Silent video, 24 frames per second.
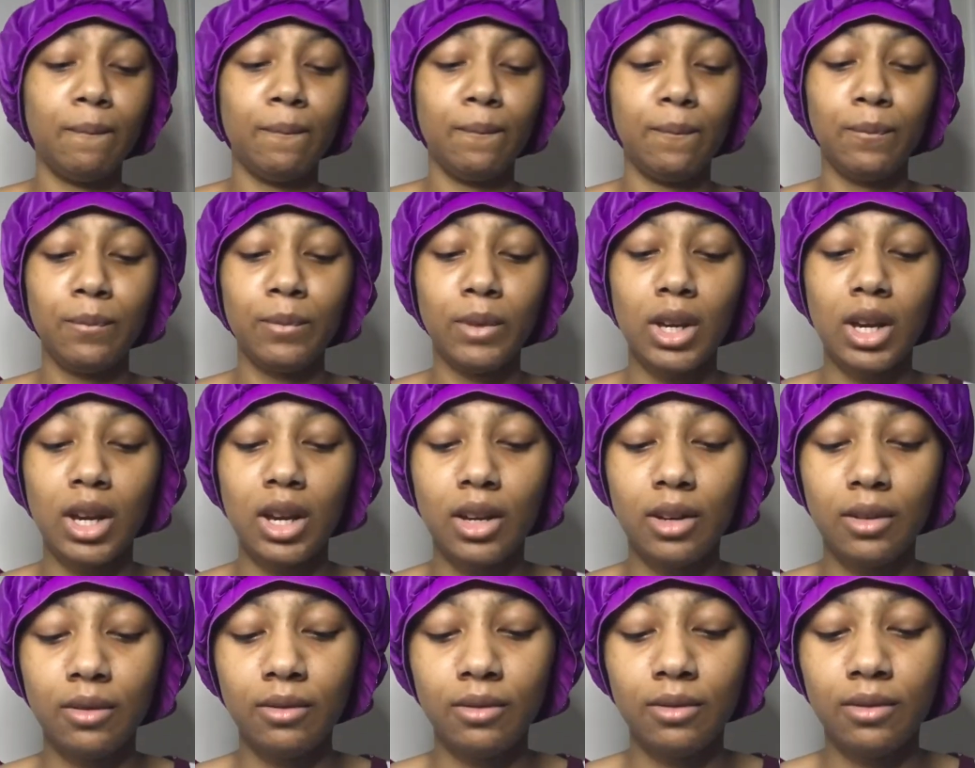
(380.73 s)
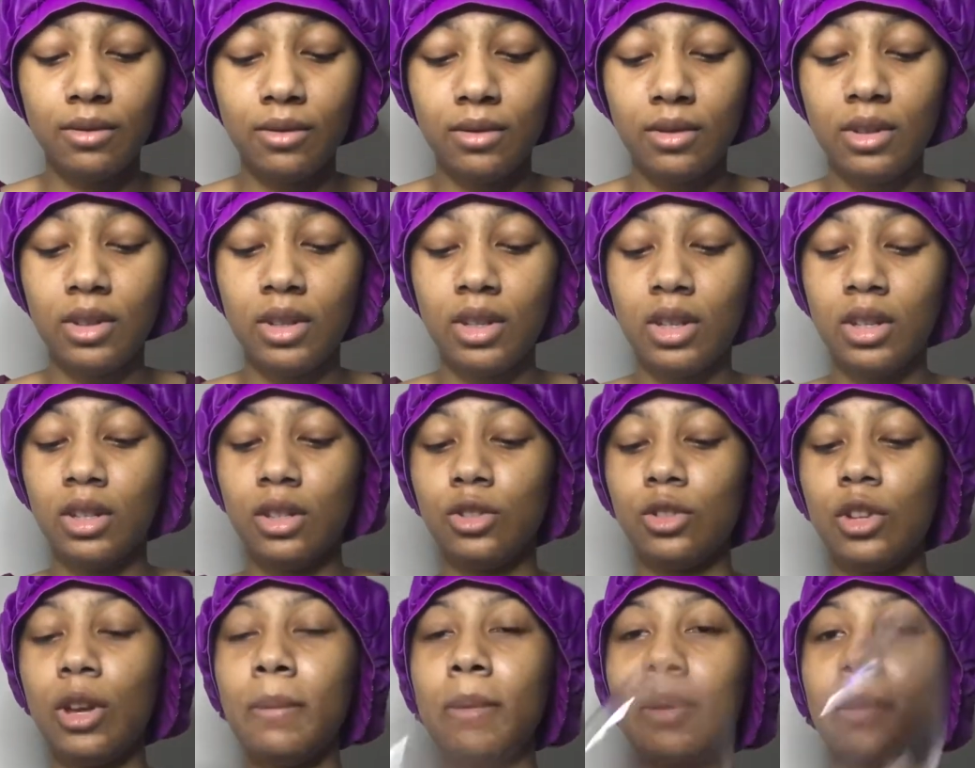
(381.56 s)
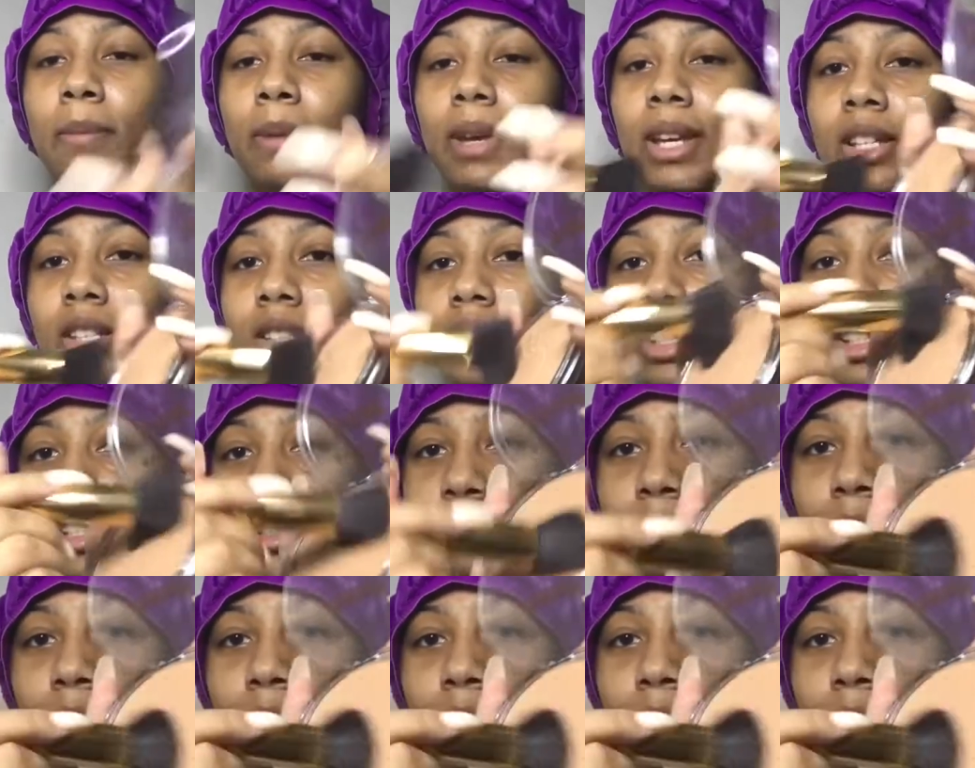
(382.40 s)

Okay. So I'm gonna mix it. I'm gonna